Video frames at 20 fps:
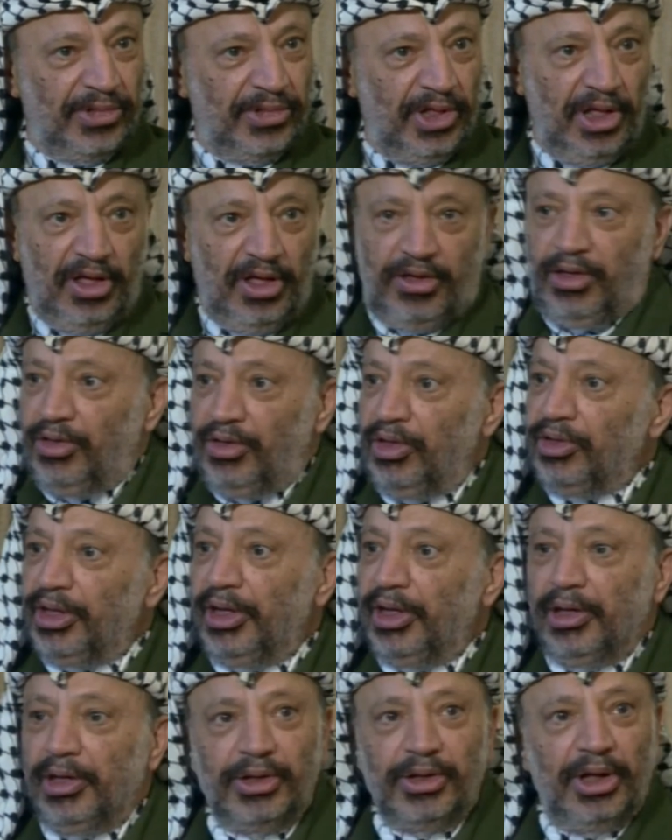
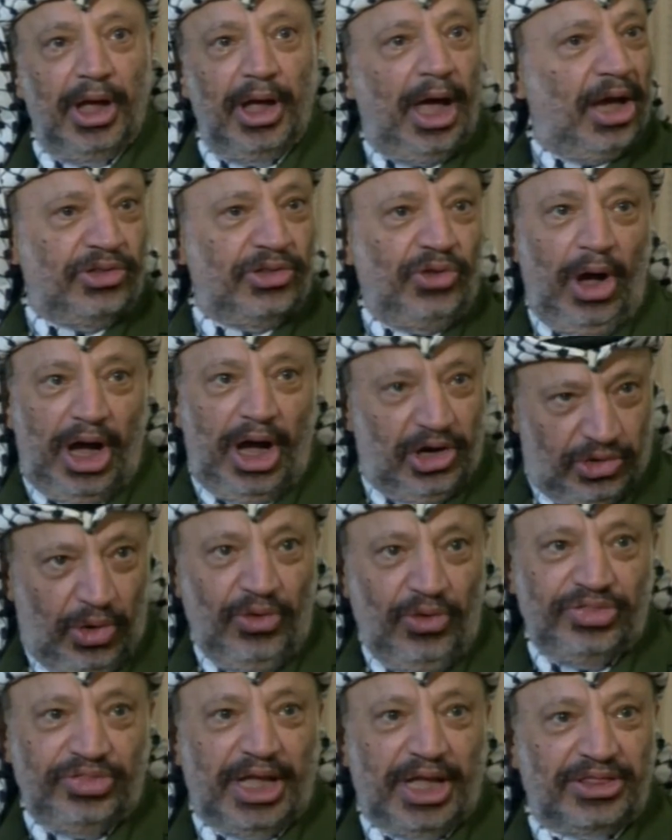I
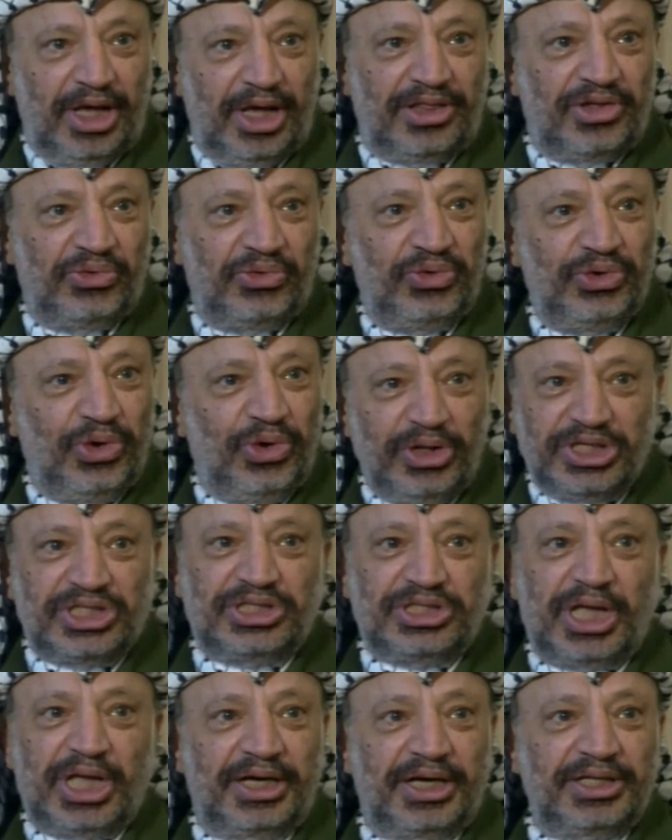know that it will not
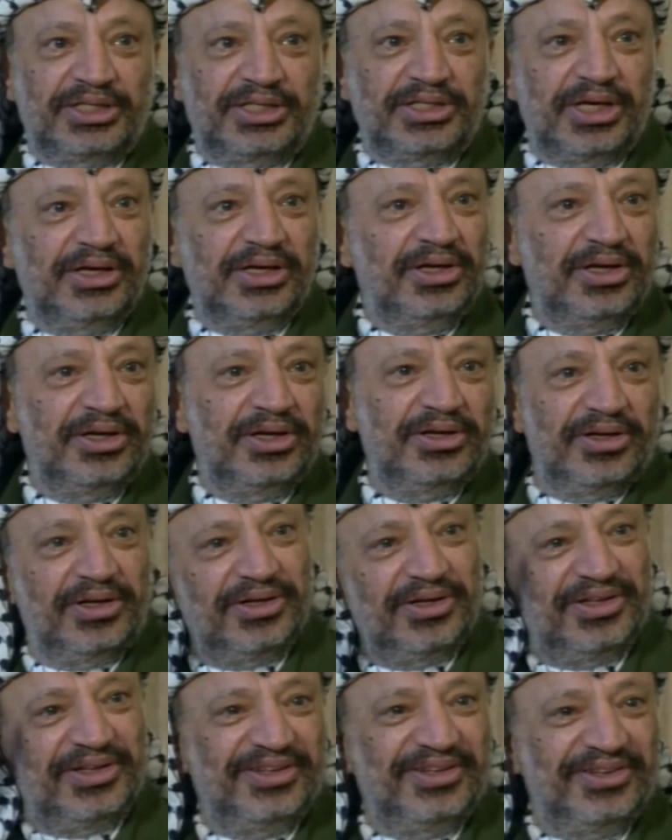start
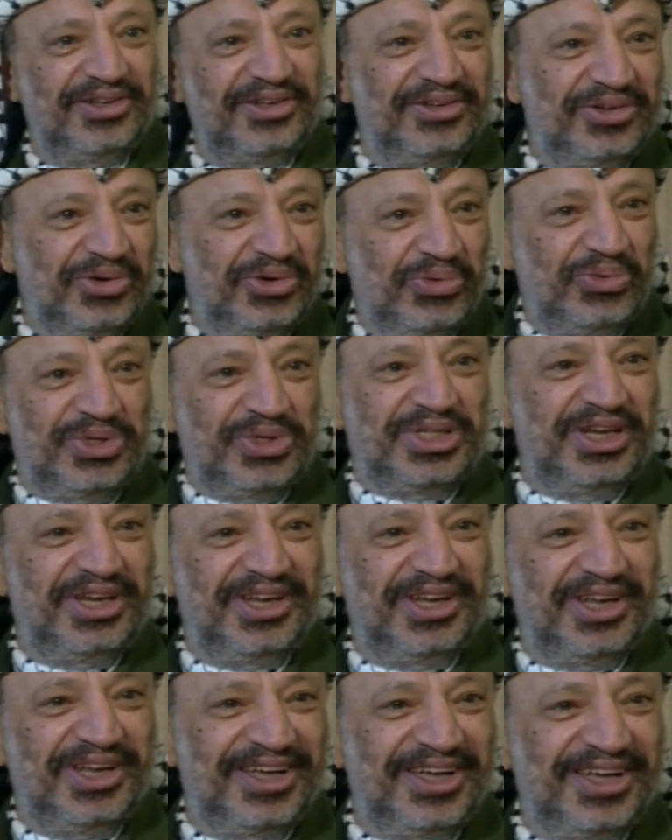
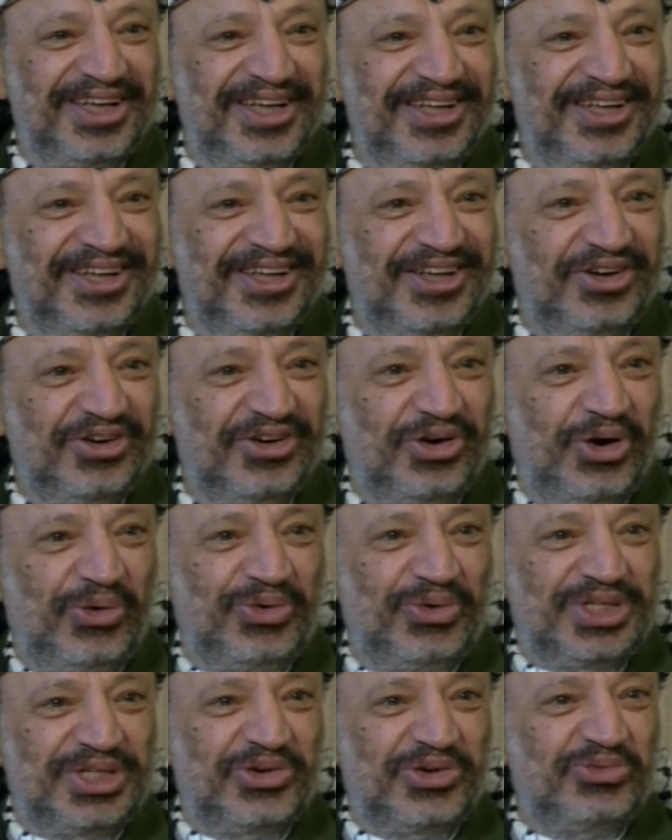within
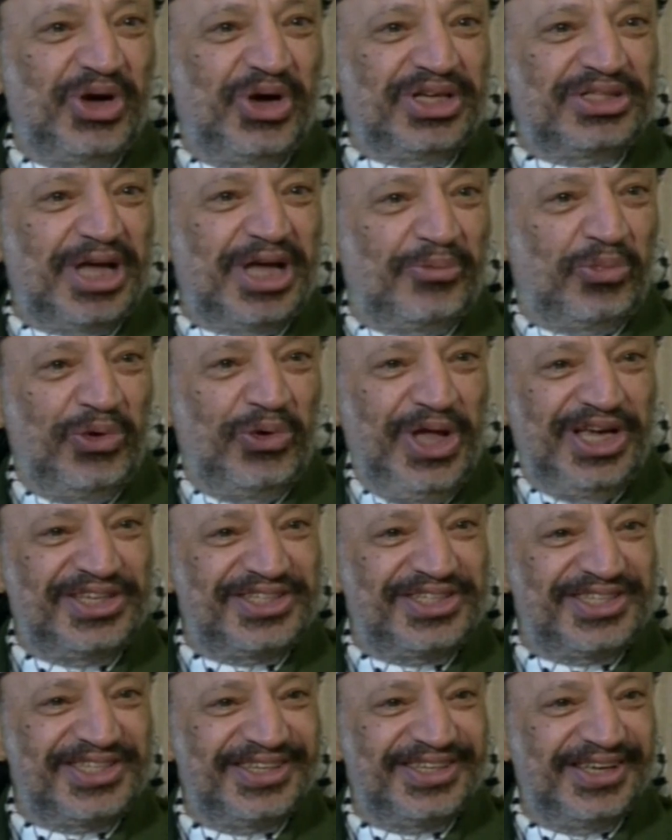some
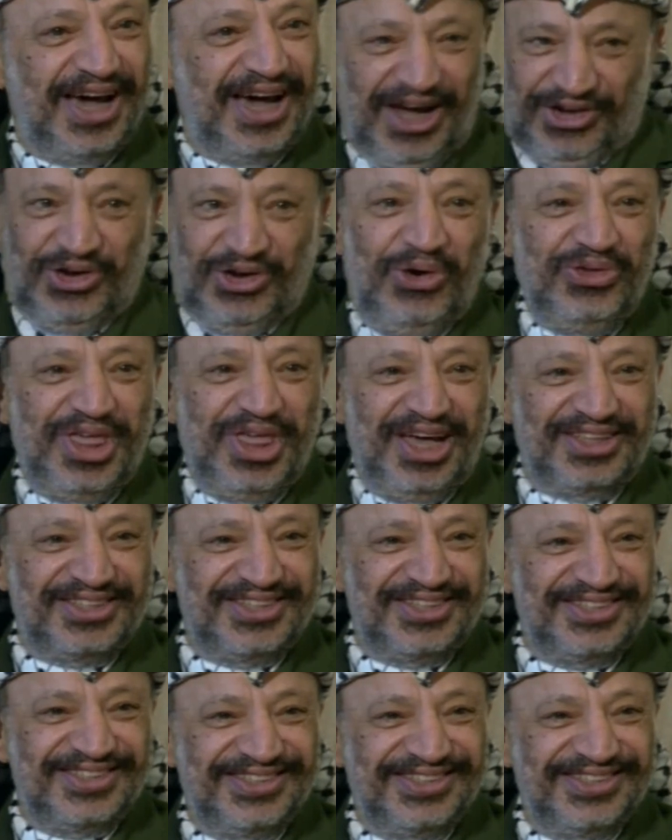weeks. I know that.